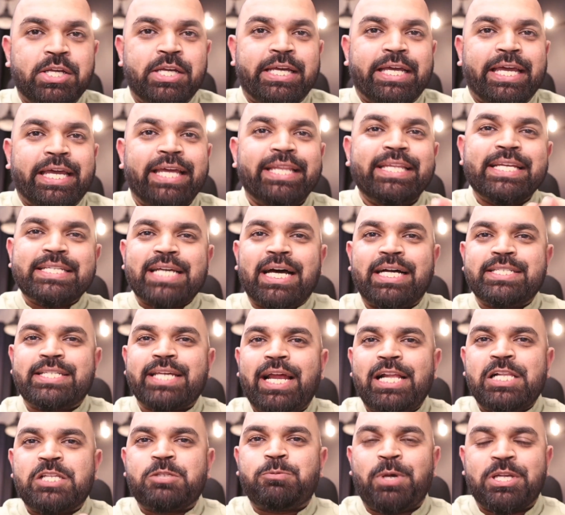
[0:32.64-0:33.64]
In this answer,
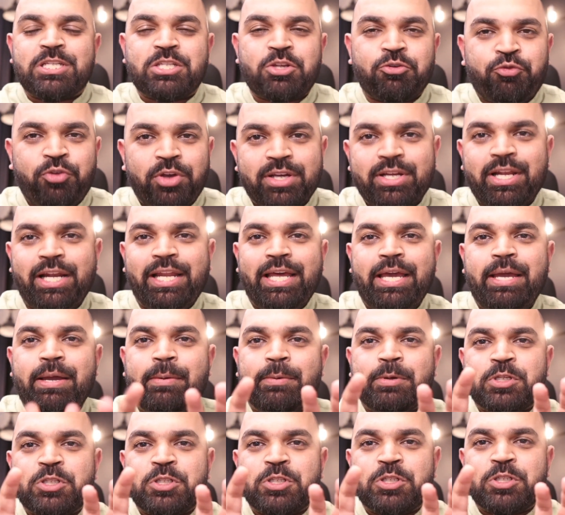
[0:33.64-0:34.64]
I'll specifically
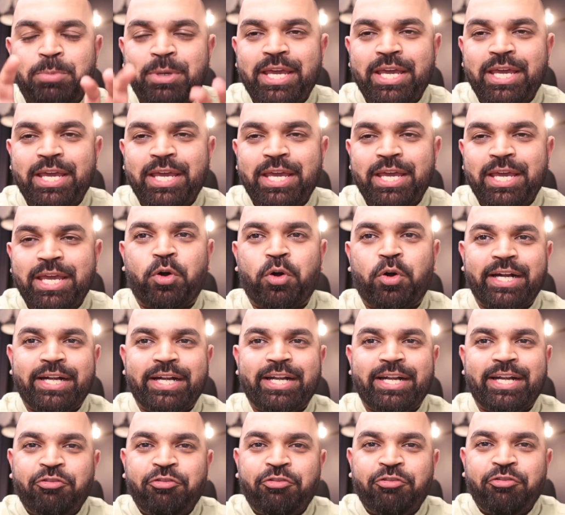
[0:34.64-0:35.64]
speak about the
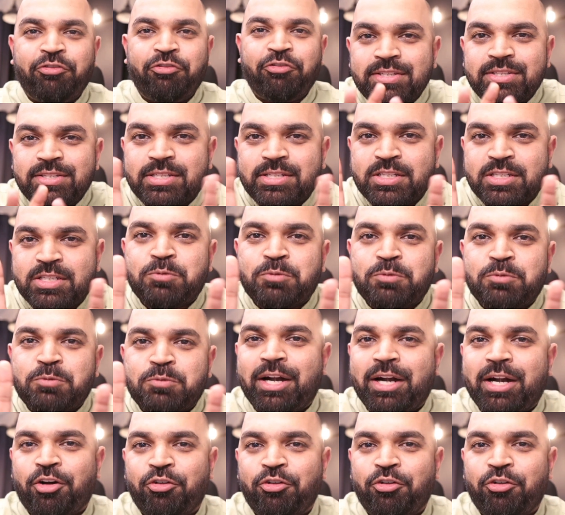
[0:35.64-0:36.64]
difference
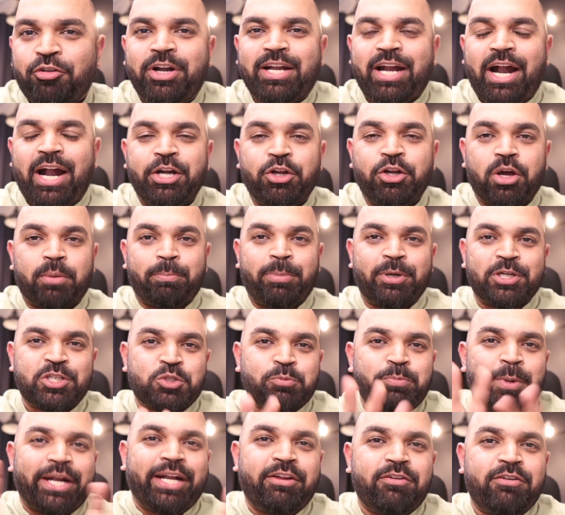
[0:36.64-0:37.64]
part of it and your
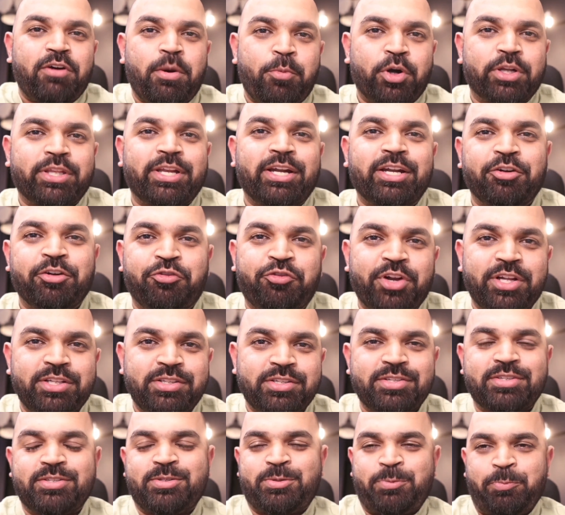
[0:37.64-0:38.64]
perspective about the
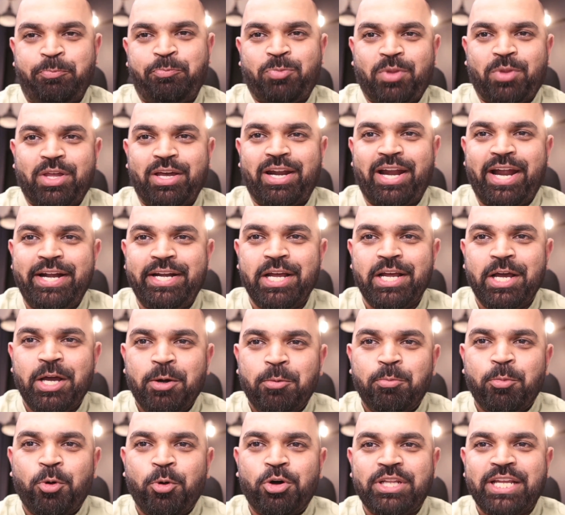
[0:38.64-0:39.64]
difference, right?
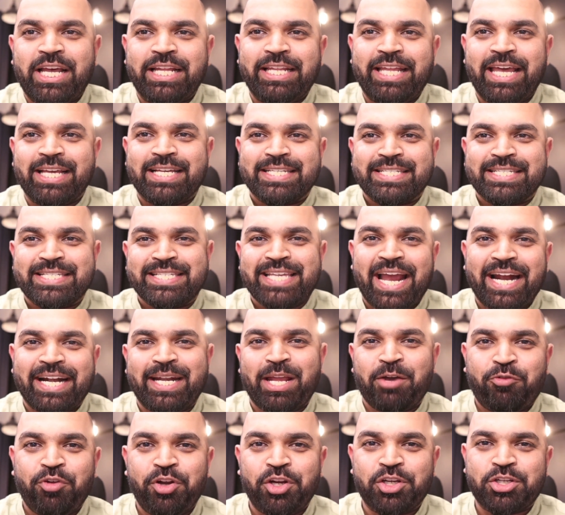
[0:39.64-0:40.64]
More than the exact
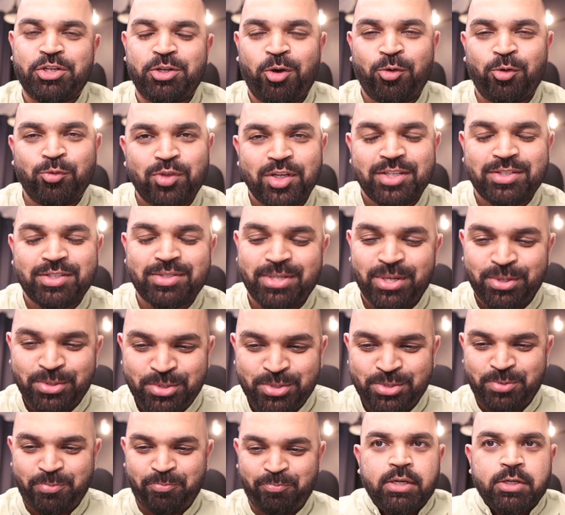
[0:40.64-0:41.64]
definition of these
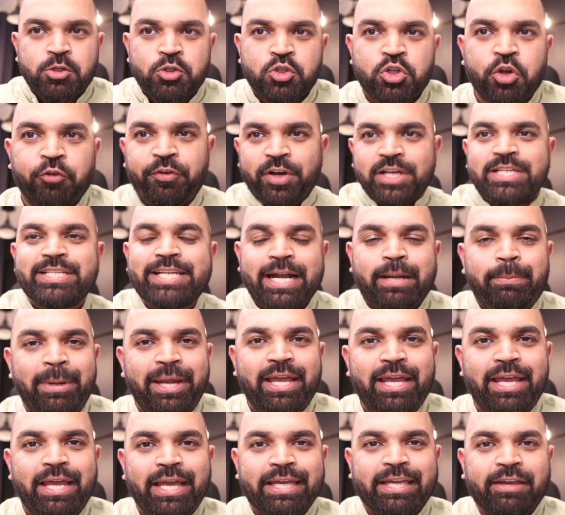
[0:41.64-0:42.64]
things. So first, let
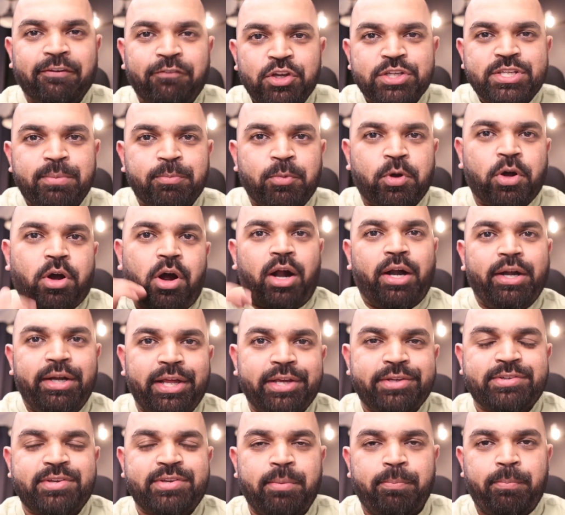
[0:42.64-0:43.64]
me give you some
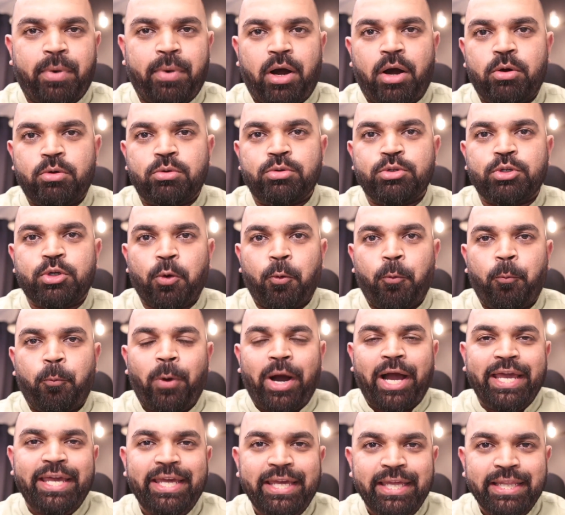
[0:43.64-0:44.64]
context about
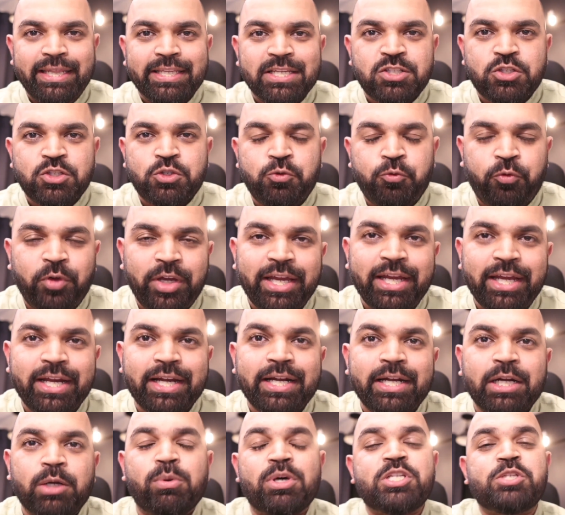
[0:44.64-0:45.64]
why this
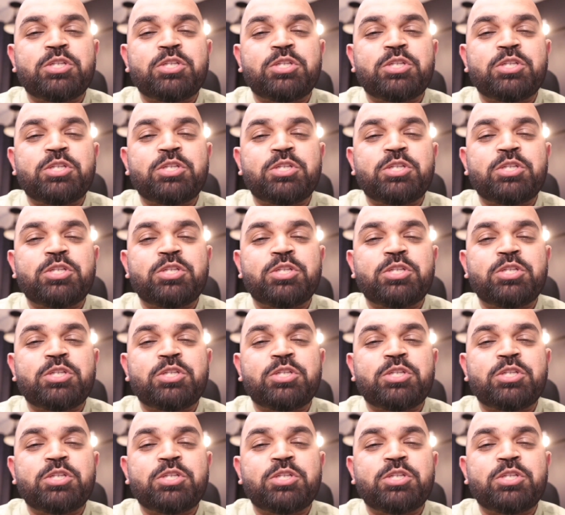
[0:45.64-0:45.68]
field was